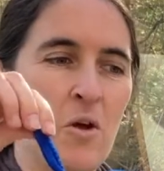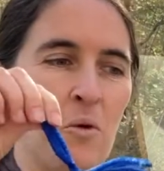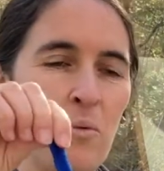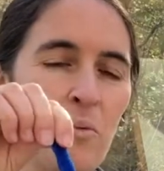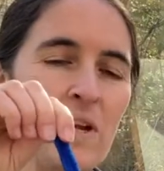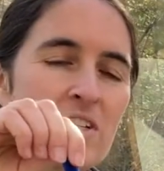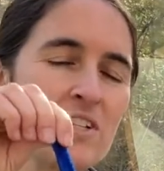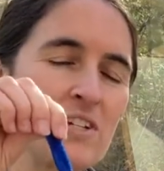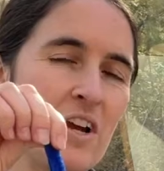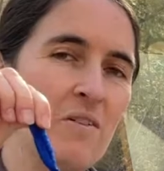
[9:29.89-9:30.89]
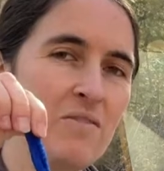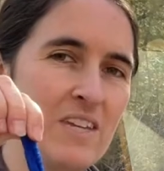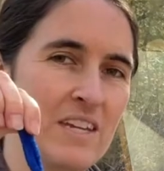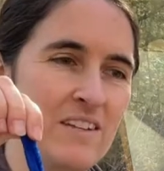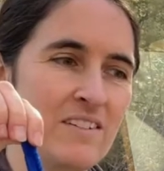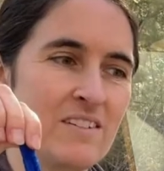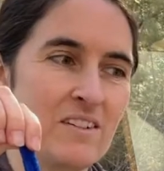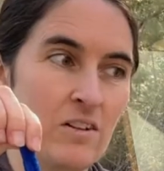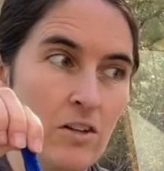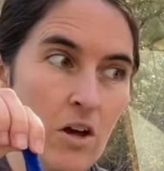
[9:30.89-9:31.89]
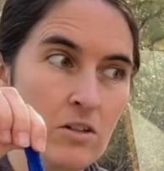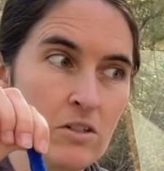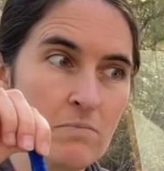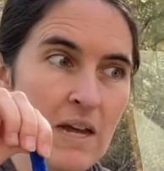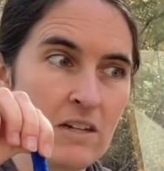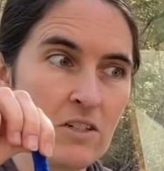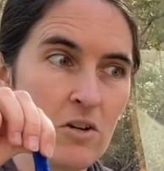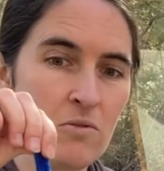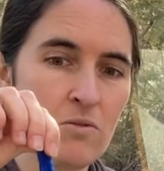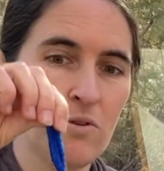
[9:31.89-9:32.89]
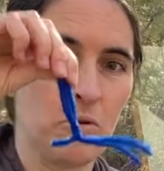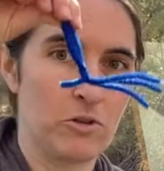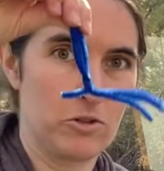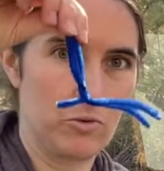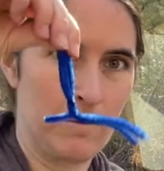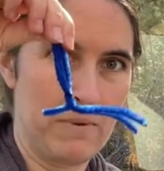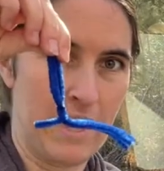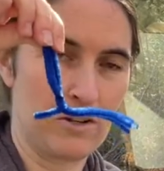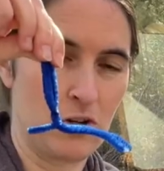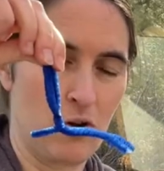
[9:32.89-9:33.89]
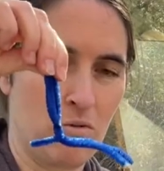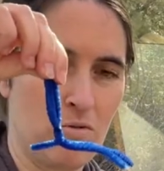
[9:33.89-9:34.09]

Which of these, long back toe or short back toe,